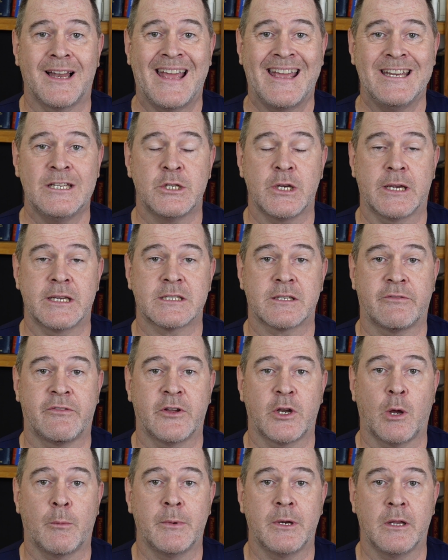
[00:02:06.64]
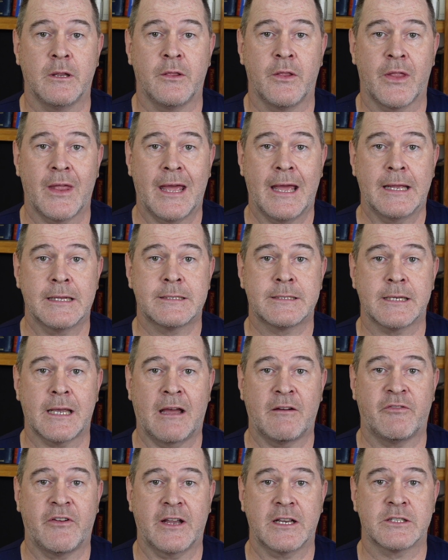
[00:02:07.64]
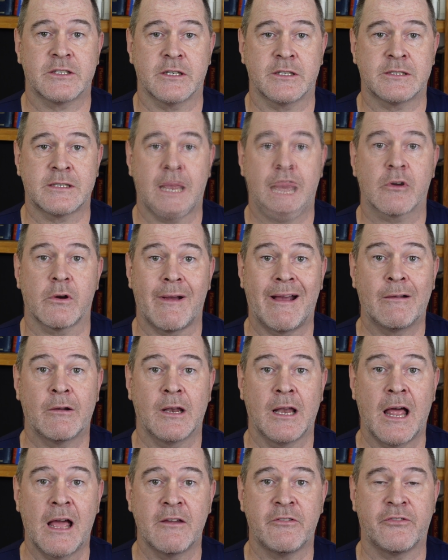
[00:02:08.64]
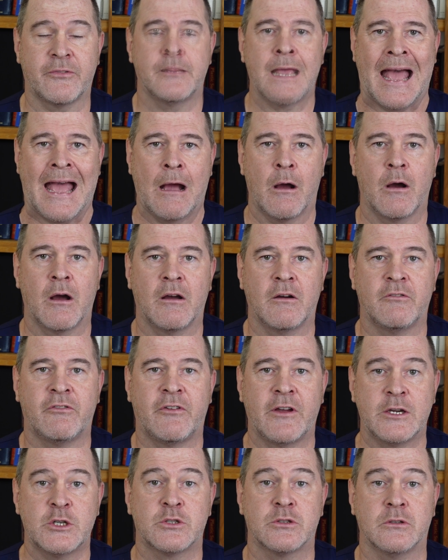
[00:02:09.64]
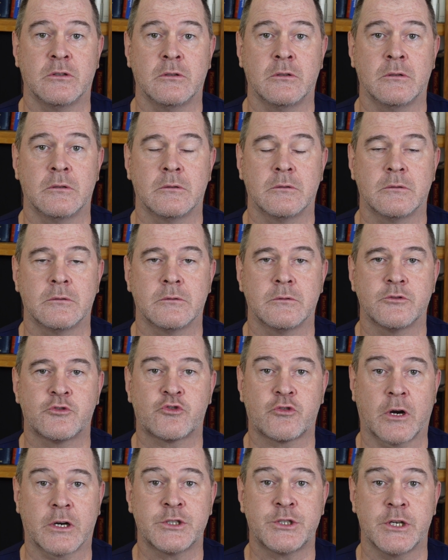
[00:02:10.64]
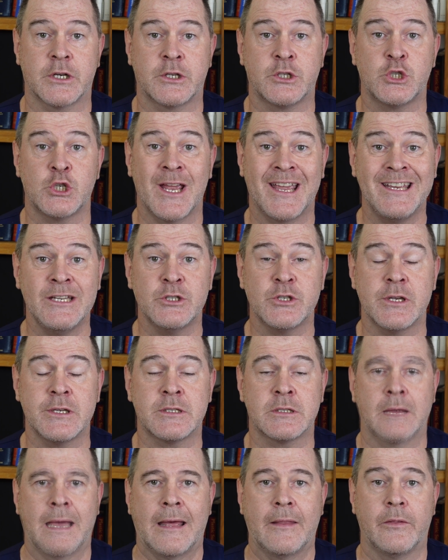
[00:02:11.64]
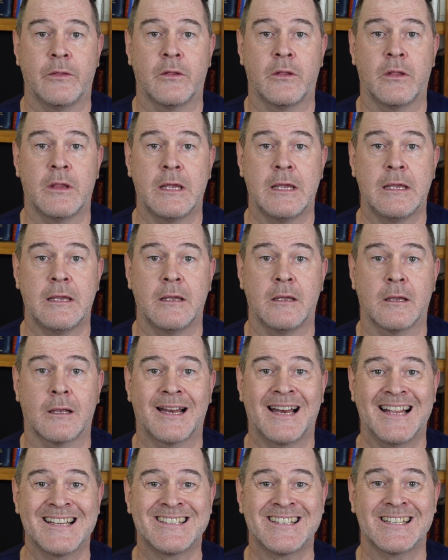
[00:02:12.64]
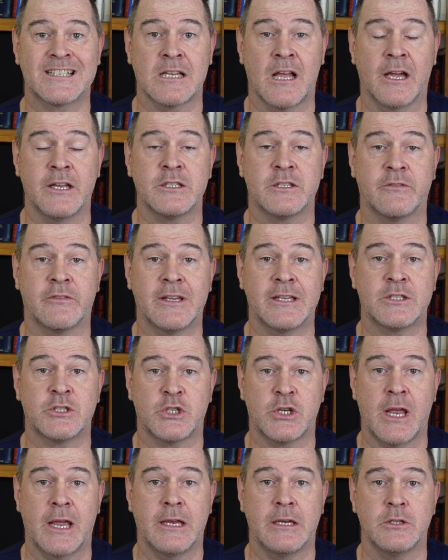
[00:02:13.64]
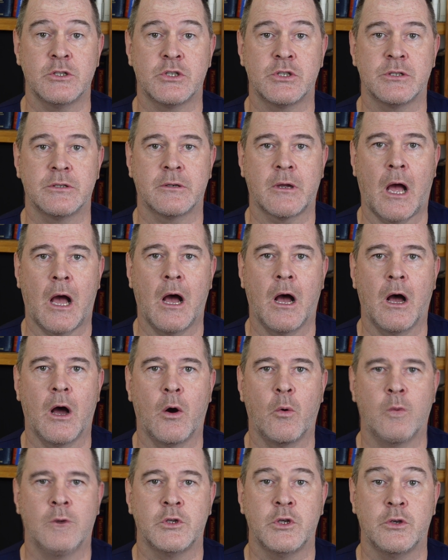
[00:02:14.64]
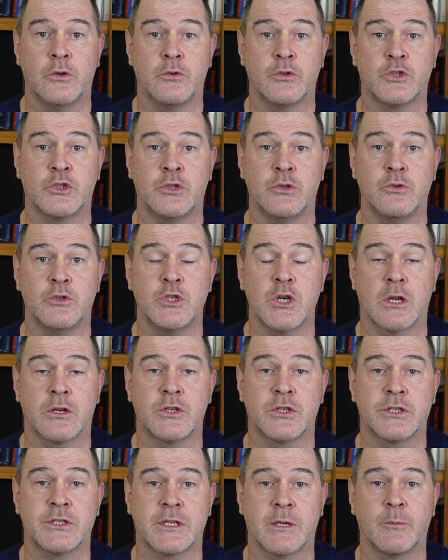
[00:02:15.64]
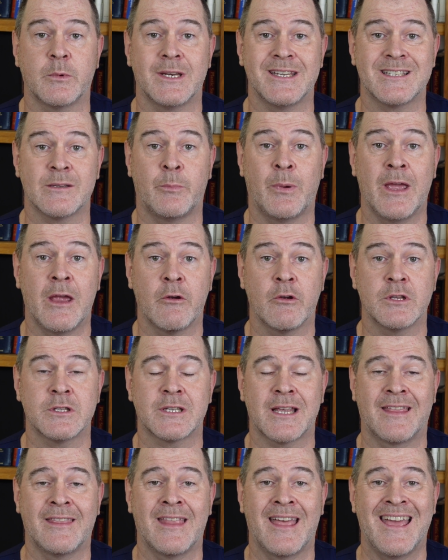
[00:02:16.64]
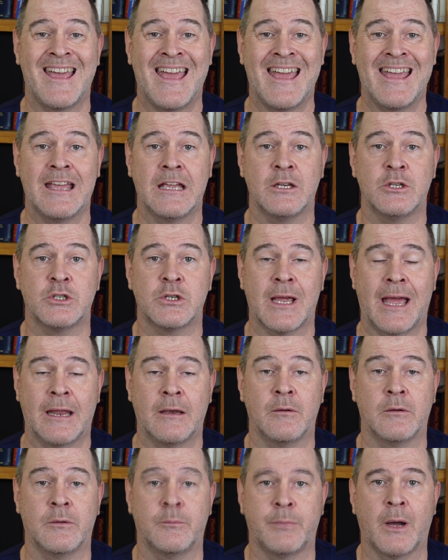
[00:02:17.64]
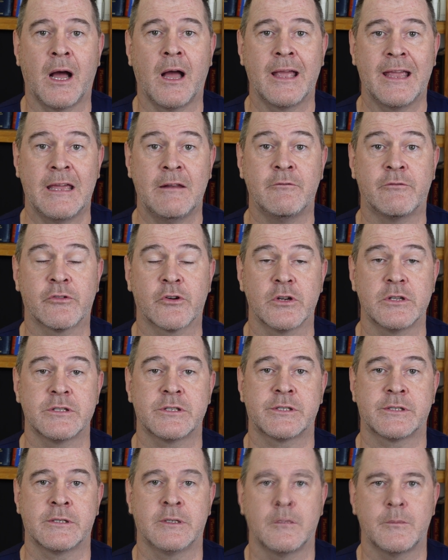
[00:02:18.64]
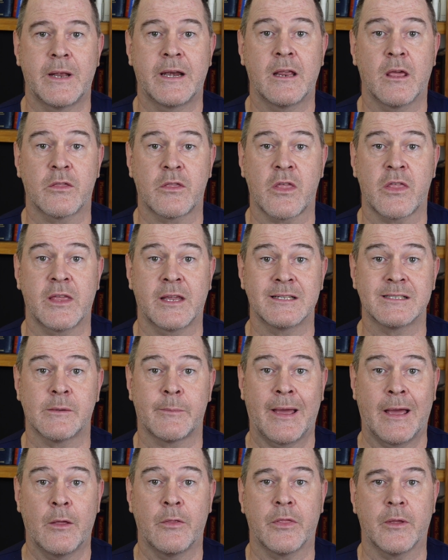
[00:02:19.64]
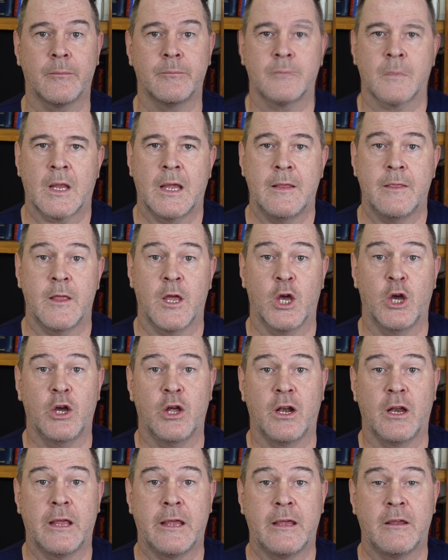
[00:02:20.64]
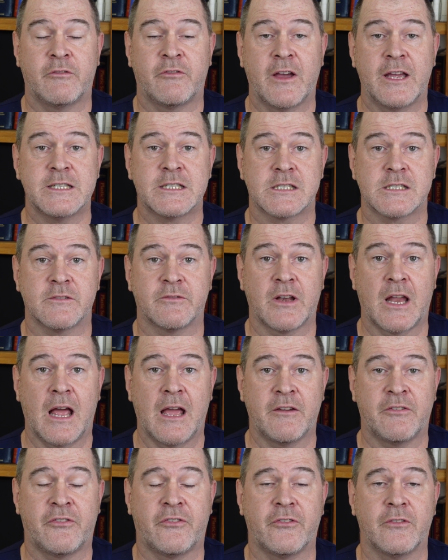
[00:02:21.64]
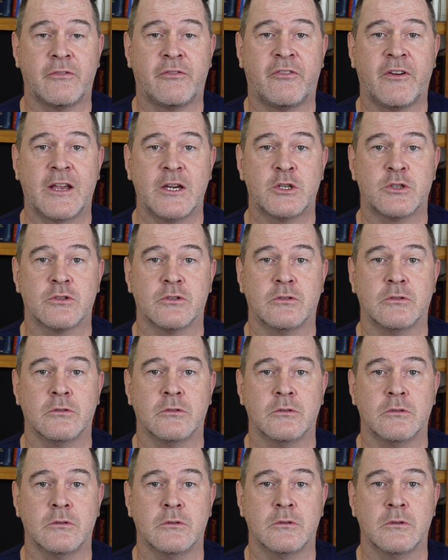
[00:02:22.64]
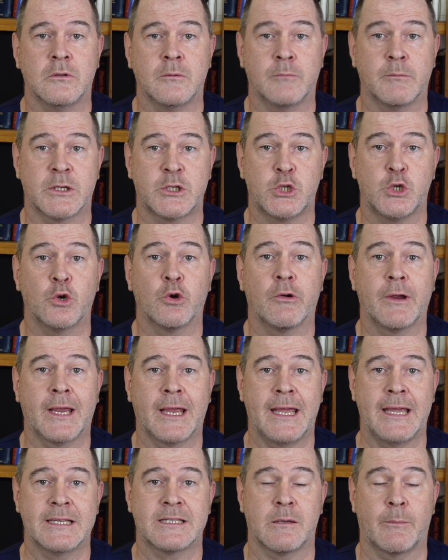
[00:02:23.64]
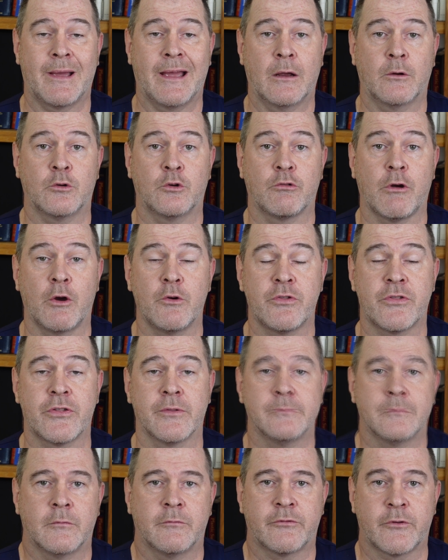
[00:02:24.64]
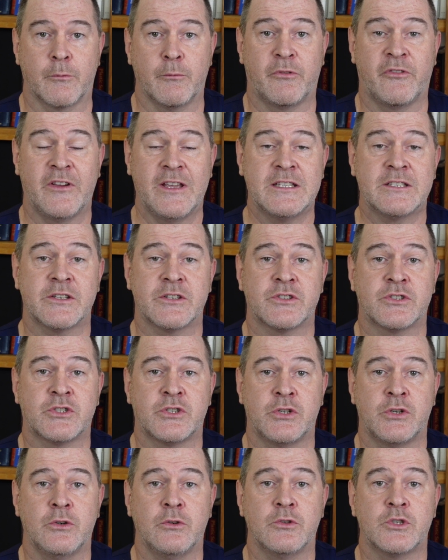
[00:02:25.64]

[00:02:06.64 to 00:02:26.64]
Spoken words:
aging is a phenomenon that affects us throughout life. Our facial structure changes, and the classic signs of this change are used to judge somebody's appearance and their age, and by inference, many other things about them. In the early phases of life, facial maturing is about growth. From fetus to